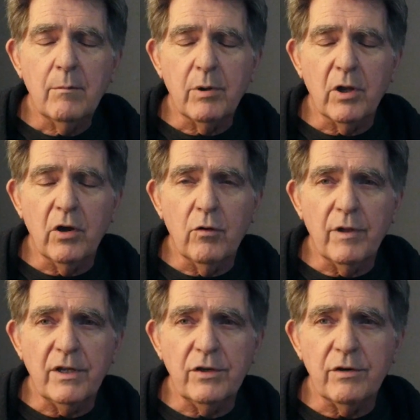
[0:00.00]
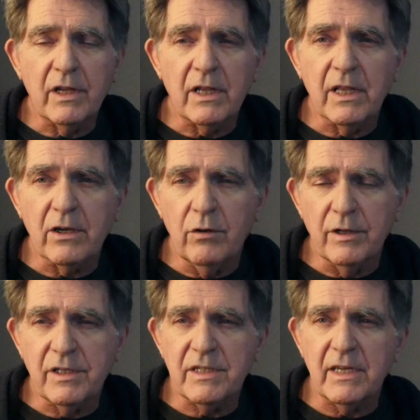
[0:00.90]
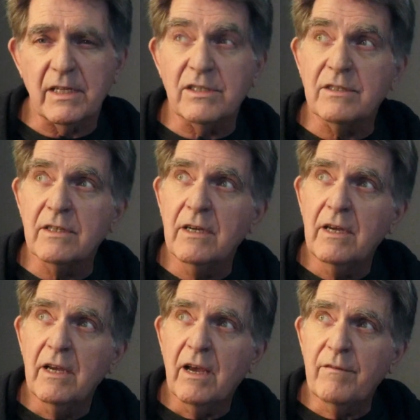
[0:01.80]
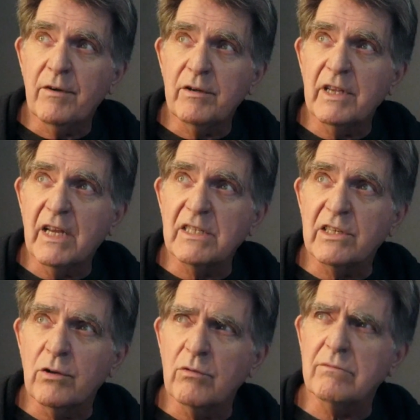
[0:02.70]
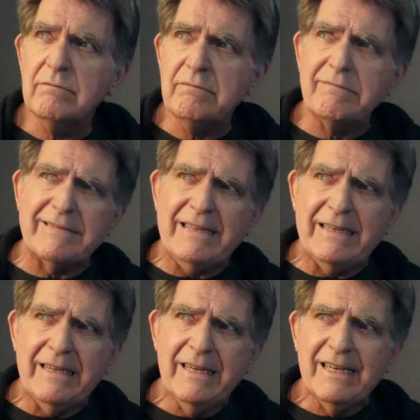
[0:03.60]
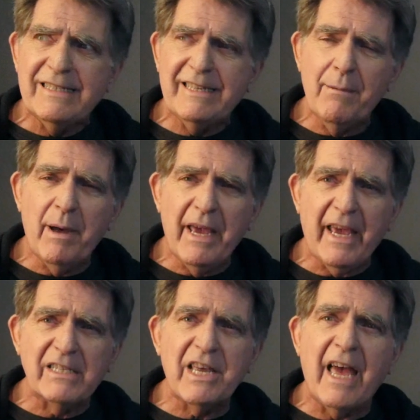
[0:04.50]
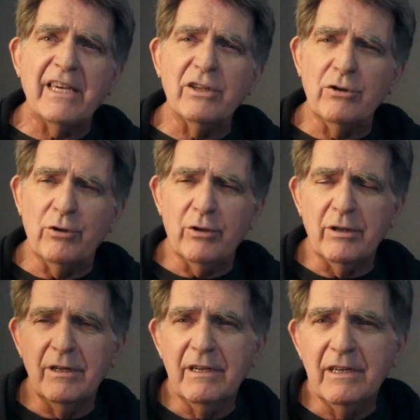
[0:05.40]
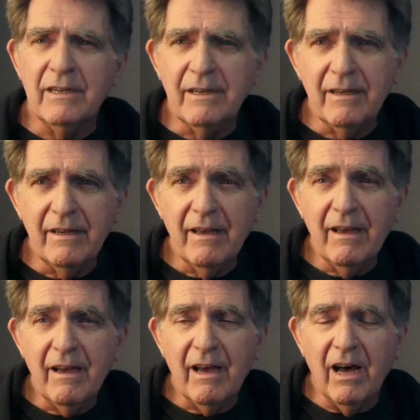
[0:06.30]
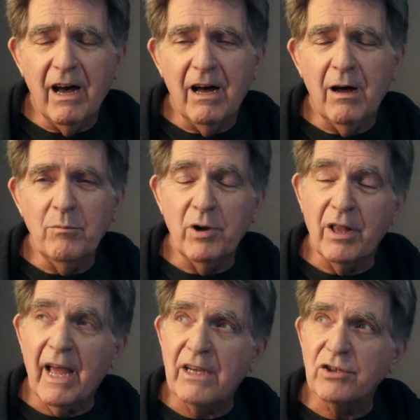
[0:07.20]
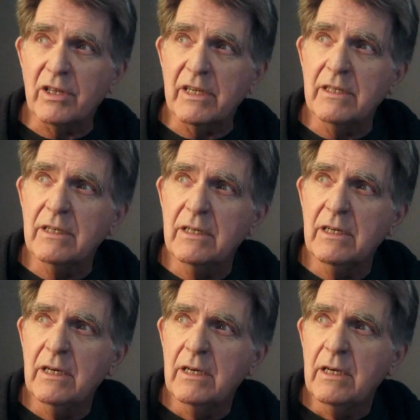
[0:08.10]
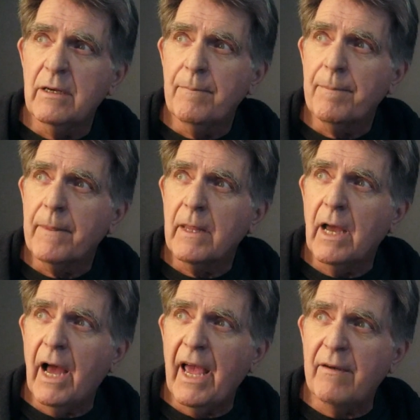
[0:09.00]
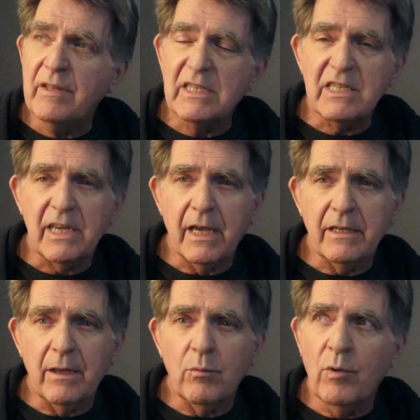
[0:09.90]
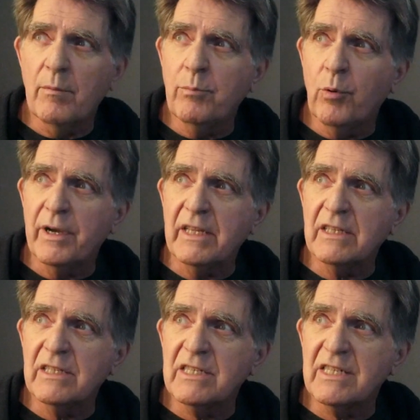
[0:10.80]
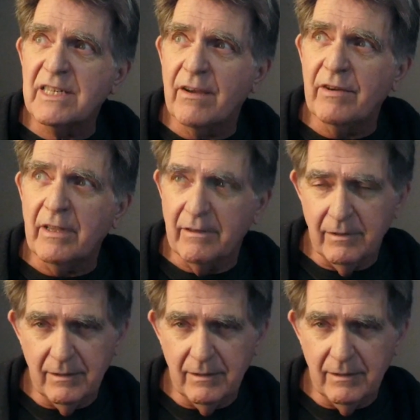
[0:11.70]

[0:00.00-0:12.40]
below that you can click on to see. It's a very nice little semi-hexagonal uh, umbrella, actually. I have it set at one point seven